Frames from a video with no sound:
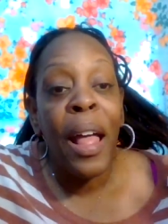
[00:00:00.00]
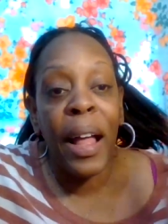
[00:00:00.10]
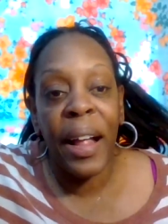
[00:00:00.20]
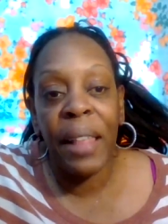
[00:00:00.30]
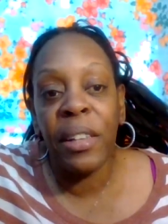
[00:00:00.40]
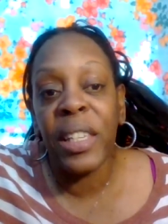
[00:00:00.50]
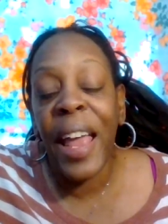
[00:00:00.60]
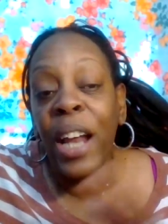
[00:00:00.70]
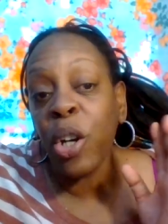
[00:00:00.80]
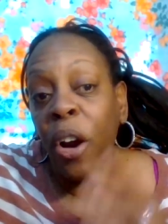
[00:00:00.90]
I got this
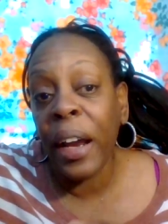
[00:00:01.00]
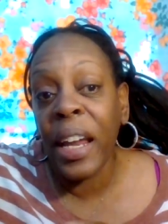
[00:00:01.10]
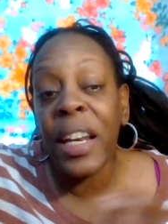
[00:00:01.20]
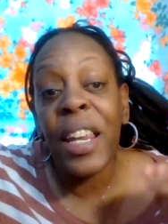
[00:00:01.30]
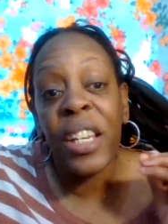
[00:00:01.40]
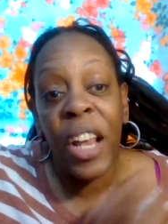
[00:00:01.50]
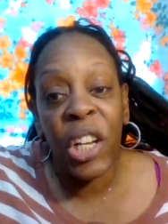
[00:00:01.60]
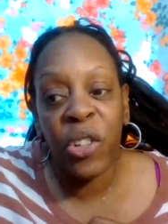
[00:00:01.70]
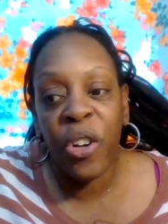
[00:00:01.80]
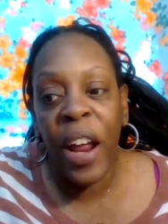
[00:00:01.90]
at Target
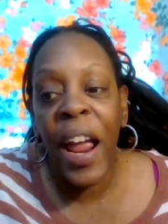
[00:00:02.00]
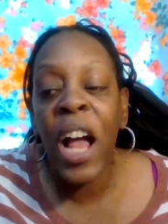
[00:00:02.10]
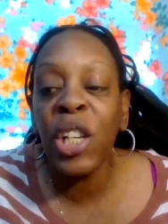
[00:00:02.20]
yesterday